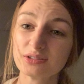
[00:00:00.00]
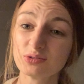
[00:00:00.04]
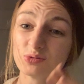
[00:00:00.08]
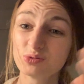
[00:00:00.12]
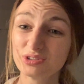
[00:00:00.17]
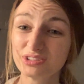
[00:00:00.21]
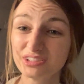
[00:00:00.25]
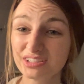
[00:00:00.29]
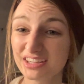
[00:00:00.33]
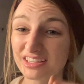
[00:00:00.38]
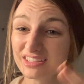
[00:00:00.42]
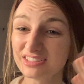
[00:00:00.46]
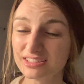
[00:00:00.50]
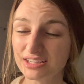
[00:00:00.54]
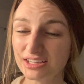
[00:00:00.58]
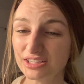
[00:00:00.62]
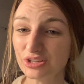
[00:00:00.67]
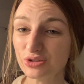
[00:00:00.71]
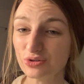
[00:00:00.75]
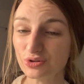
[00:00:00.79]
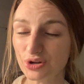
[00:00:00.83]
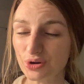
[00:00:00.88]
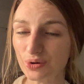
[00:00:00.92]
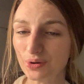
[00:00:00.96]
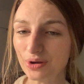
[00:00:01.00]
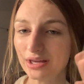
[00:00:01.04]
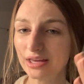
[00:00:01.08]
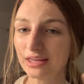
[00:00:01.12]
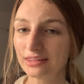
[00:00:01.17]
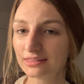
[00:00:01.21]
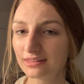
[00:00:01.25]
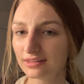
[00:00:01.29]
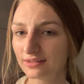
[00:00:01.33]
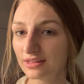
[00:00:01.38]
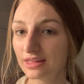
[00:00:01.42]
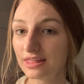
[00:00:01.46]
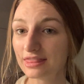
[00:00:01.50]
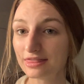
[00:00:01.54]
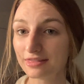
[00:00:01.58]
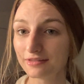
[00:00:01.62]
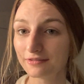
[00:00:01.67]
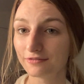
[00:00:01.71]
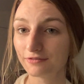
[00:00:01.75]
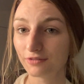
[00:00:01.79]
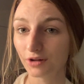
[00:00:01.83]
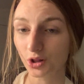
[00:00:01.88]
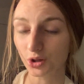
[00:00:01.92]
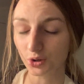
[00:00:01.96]
I wanted to continue doing in the
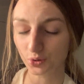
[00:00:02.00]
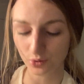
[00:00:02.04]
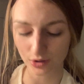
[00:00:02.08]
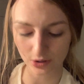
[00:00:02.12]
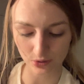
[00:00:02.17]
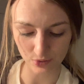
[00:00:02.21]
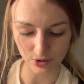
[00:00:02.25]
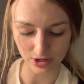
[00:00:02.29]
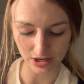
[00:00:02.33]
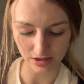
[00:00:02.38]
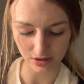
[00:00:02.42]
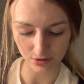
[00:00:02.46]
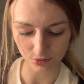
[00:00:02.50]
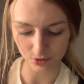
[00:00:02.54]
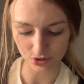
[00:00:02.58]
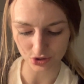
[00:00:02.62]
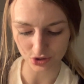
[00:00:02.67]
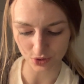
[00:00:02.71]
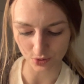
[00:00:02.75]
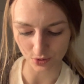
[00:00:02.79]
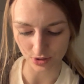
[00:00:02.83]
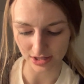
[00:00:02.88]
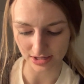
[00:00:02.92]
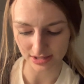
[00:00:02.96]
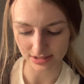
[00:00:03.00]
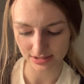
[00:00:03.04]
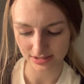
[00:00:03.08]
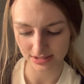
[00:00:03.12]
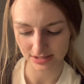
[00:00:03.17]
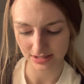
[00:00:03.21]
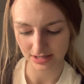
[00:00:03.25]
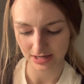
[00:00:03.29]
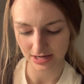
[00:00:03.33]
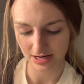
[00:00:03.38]
following week, which was